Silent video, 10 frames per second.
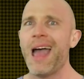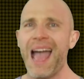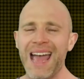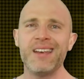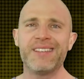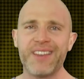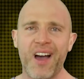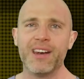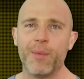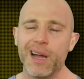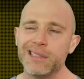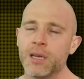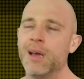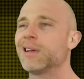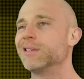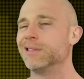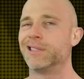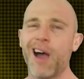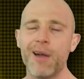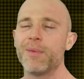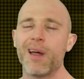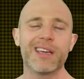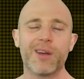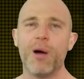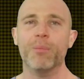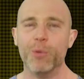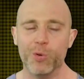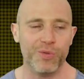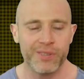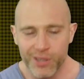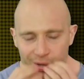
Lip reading: and Dynamite, because Dynamite got moved.